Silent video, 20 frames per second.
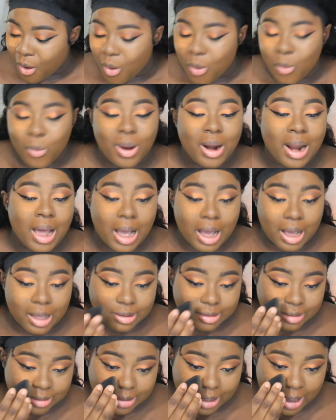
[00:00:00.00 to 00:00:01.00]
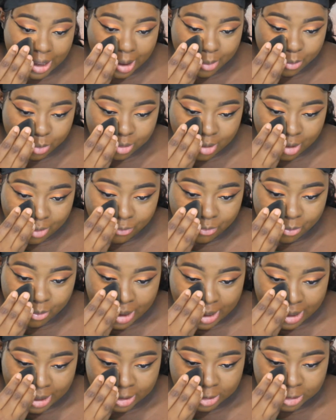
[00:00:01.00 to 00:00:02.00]
when I say, I'm sorry for my
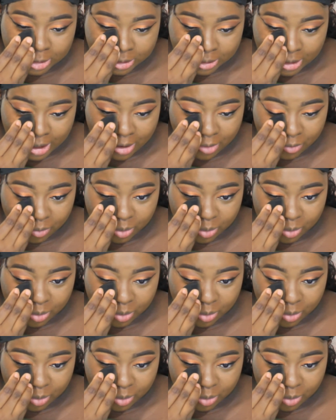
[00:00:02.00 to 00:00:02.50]
Haitian laugh,